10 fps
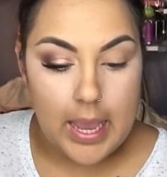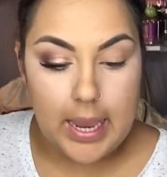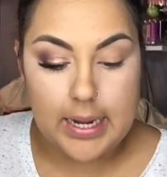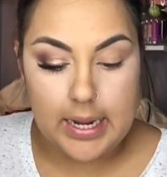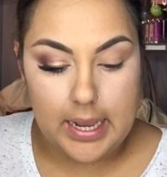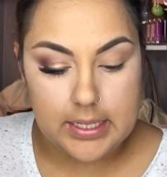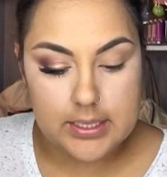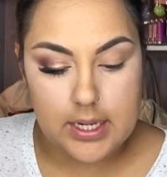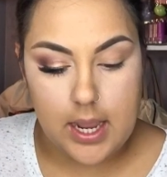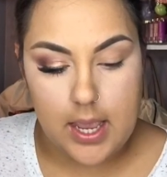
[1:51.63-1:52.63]
And
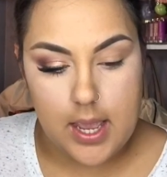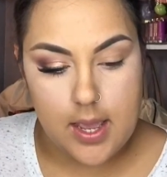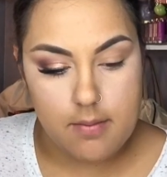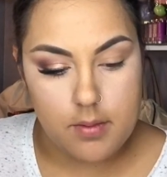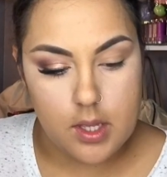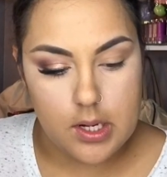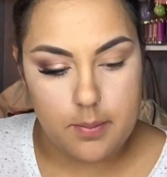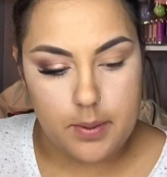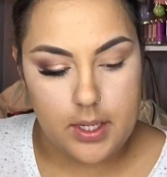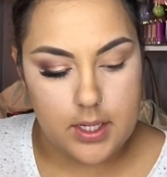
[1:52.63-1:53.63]
next I am gonna
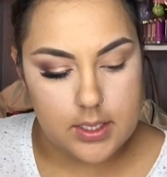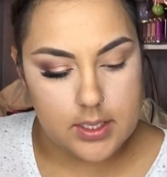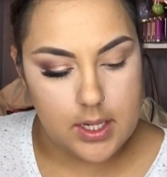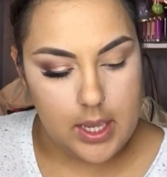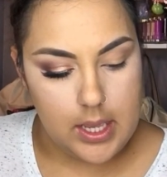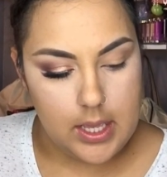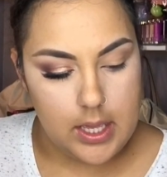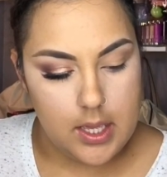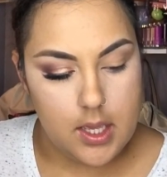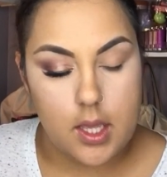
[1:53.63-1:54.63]
be
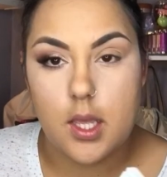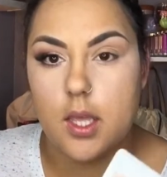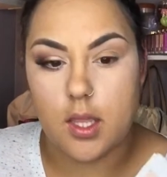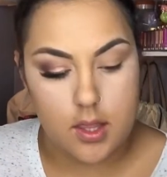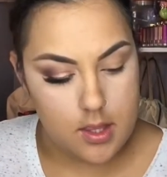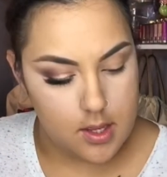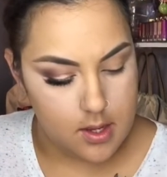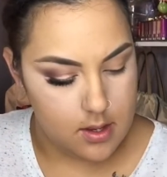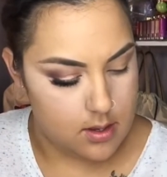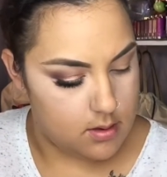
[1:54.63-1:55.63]
taking
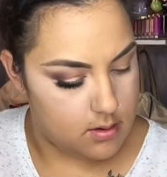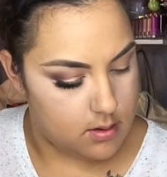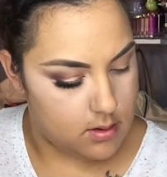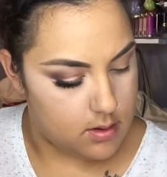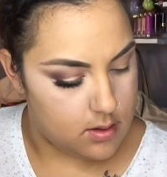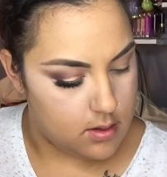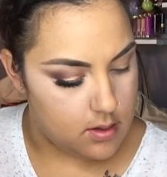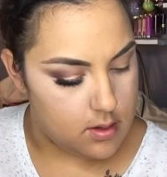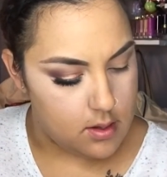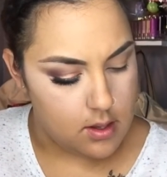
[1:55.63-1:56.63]
the
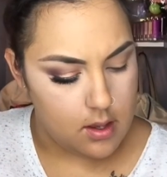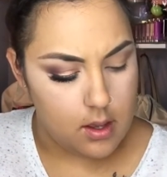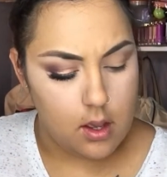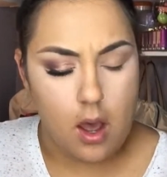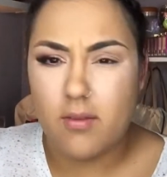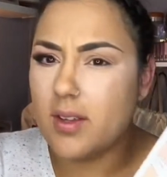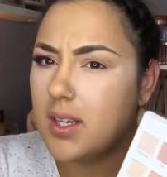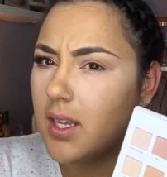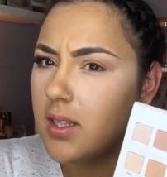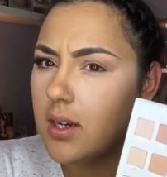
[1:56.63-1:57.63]
Kava
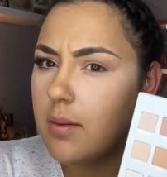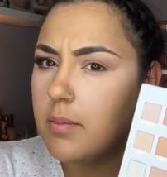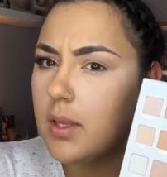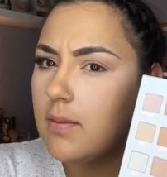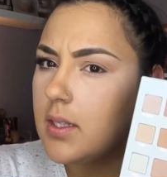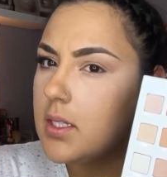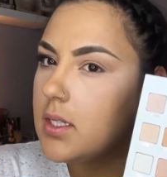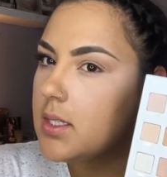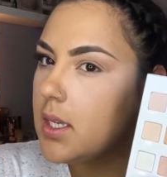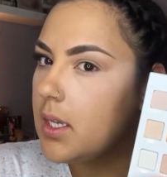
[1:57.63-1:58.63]
color, I believe that's how
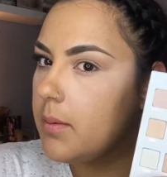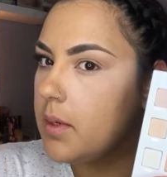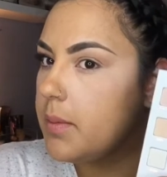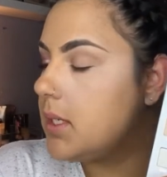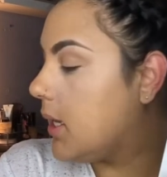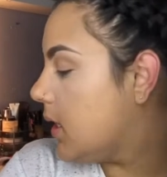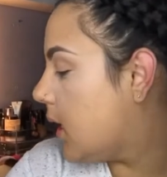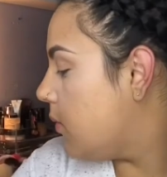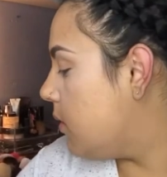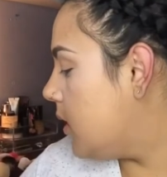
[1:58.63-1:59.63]
you say it. I'm gonna be taking
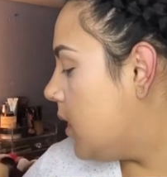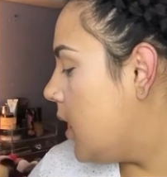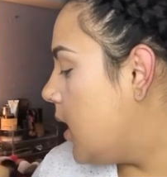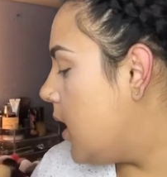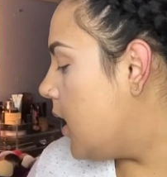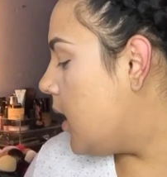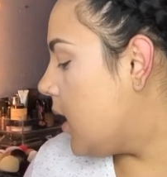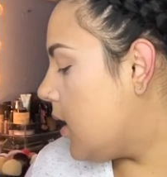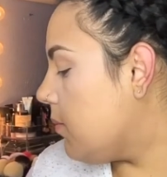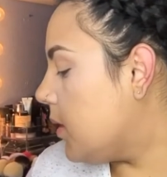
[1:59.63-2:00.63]
that one,
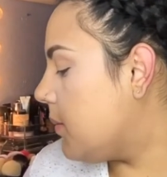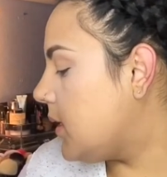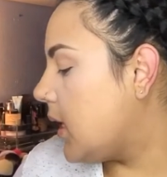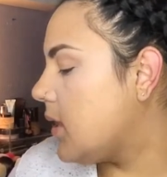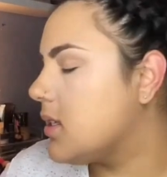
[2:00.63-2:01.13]
and I'm gonna be taking...